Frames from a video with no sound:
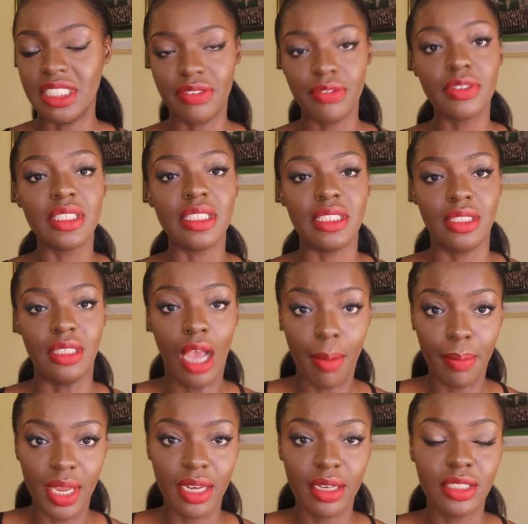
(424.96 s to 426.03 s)
differences
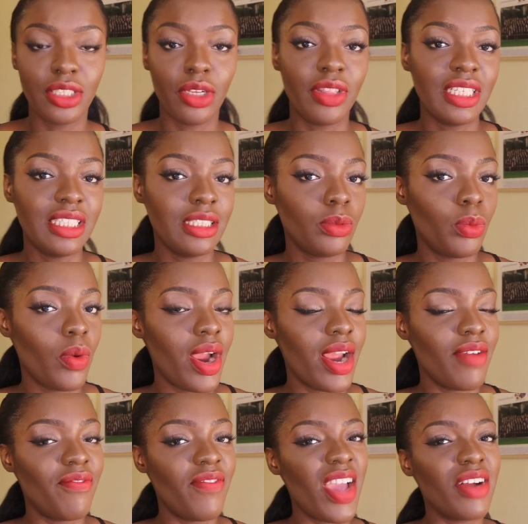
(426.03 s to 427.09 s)
come in. So this is where
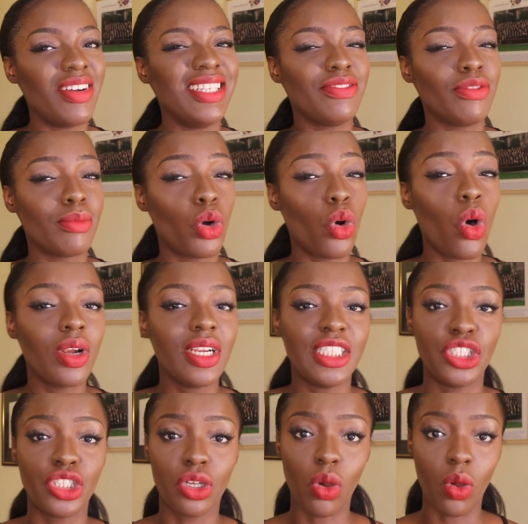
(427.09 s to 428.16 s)
it varies from
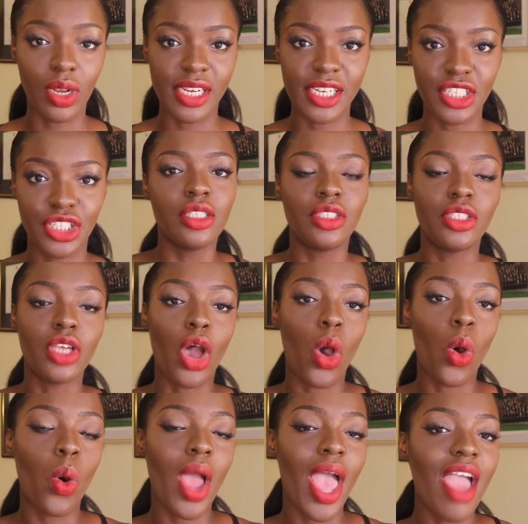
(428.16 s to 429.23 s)
college to college.
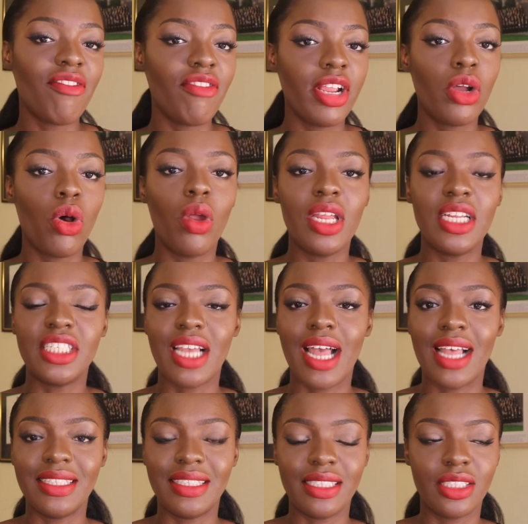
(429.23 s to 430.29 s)
So every college
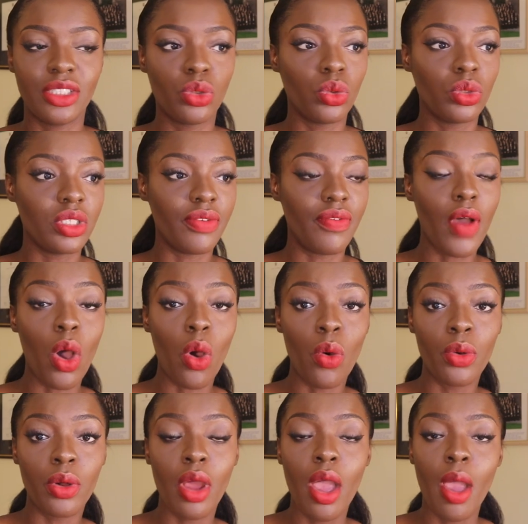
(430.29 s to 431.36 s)
has its sort of
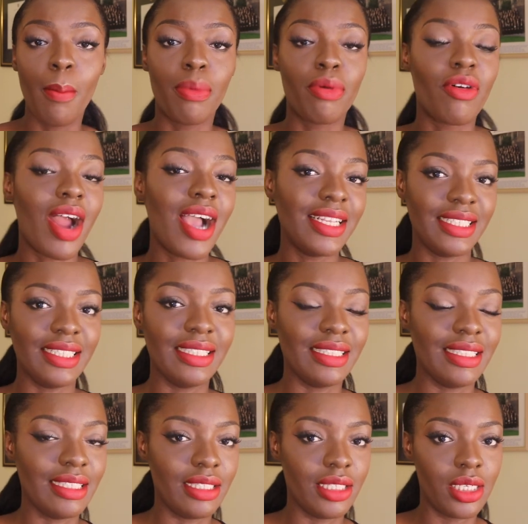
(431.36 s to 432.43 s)
own prizing
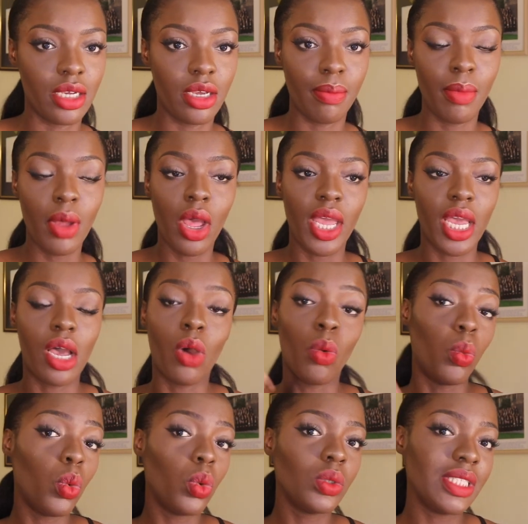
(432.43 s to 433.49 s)
system,
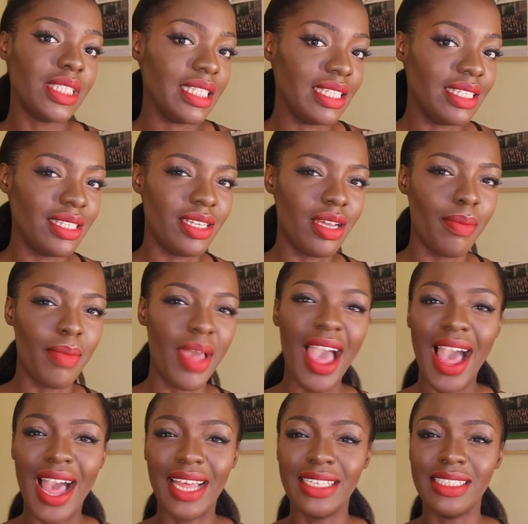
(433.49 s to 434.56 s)
award system
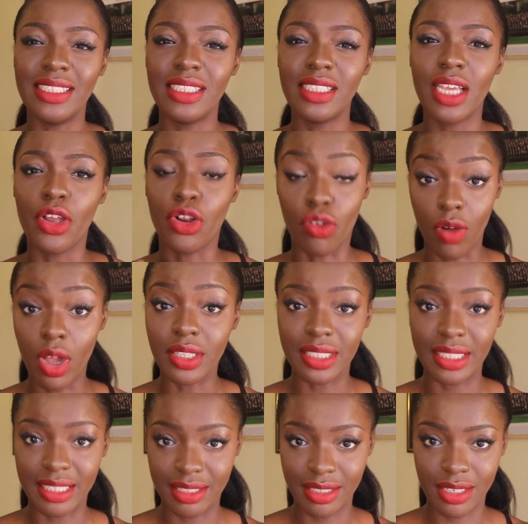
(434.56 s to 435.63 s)
and and
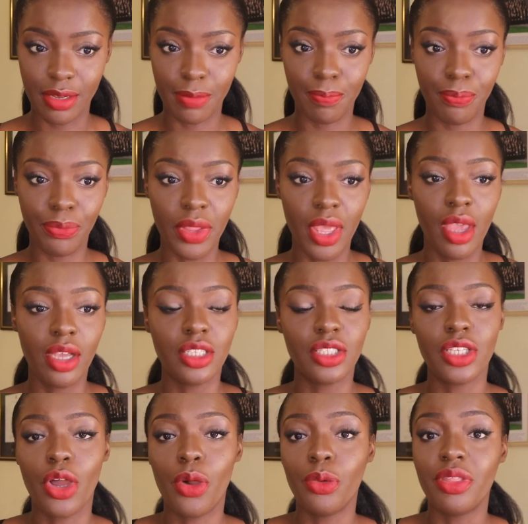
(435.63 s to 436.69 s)
grant system.
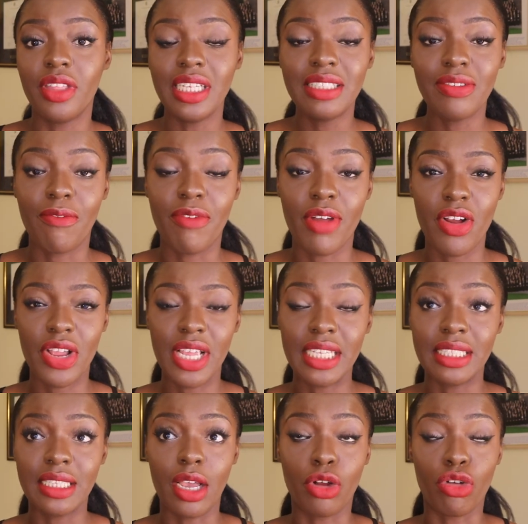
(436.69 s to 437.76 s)
So this
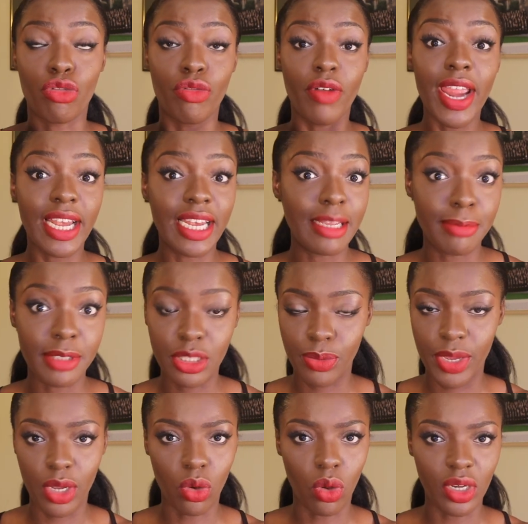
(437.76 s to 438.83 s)
varies greatly
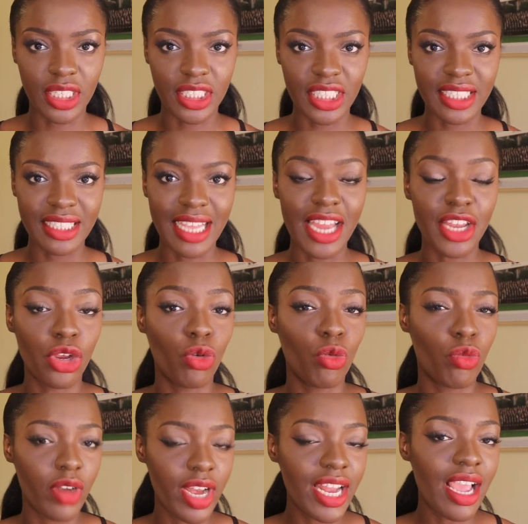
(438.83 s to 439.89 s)
between colleges and
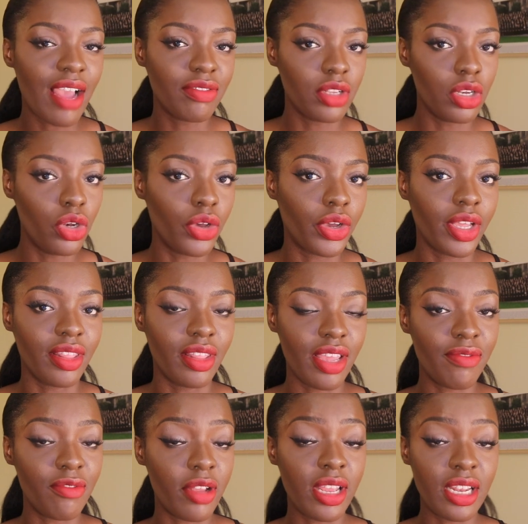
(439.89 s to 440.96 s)
you'll really have to look at
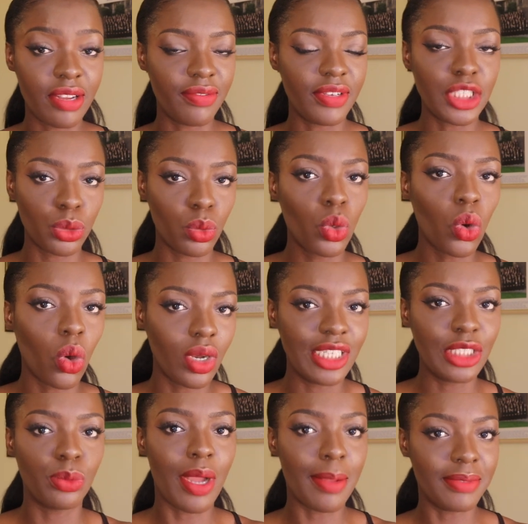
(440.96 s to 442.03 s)
the individual
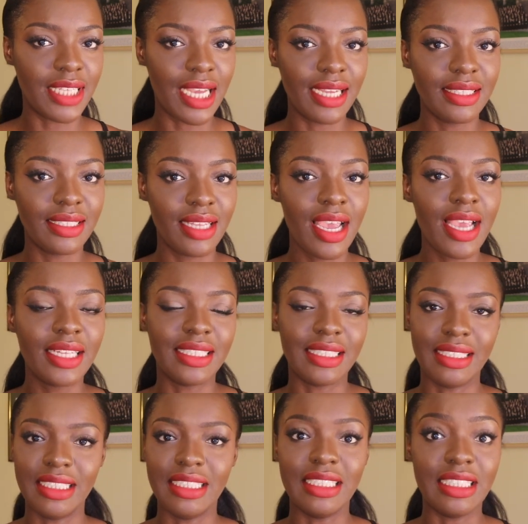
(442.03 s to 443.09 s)
college websites to
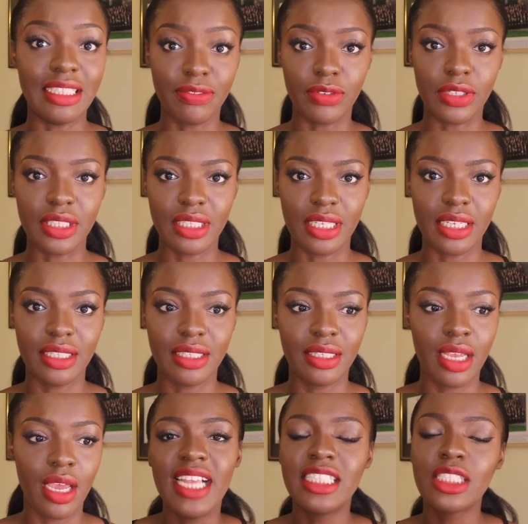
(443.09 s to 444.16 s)
see the
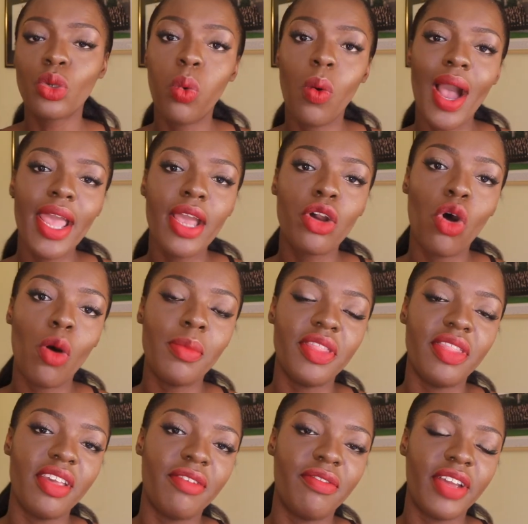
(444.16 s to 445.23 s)
differences. It's quite a
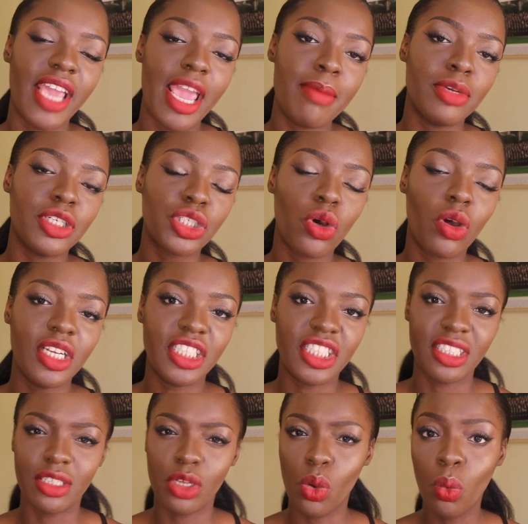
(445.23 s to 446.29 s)
common thing for Cambridge
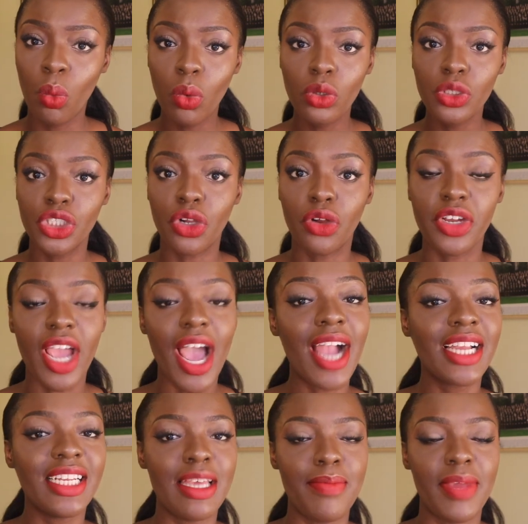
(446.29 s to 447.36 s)
colleges to award you on your
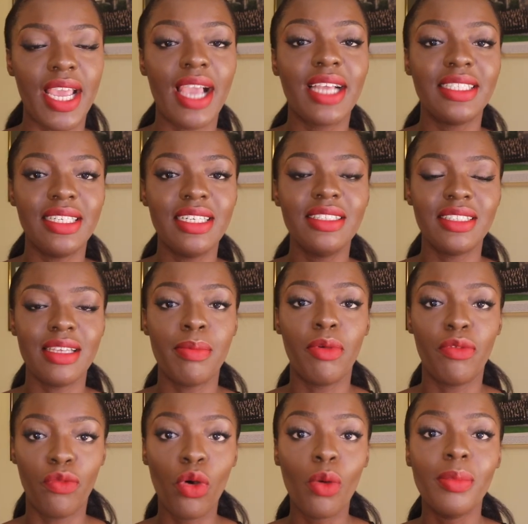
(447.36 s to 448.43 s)
academic excellence and
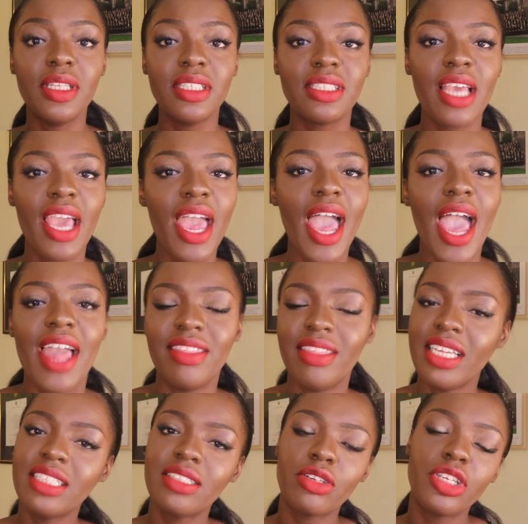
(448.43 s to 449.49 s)
performance and
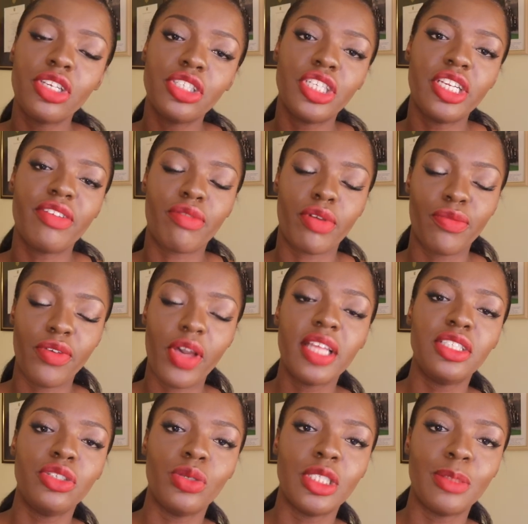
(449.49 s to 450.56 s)
these are usually
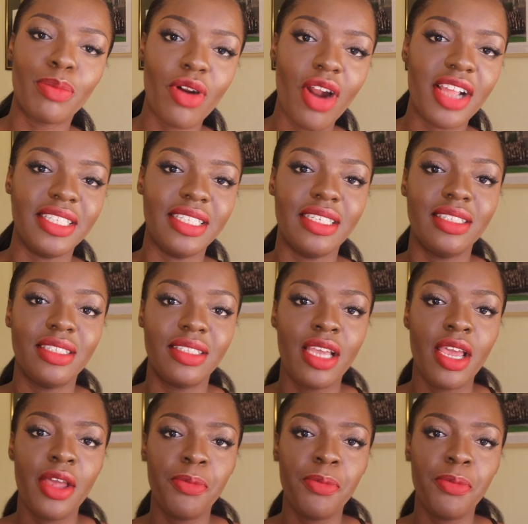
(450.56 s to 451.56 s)
referred to as prizes.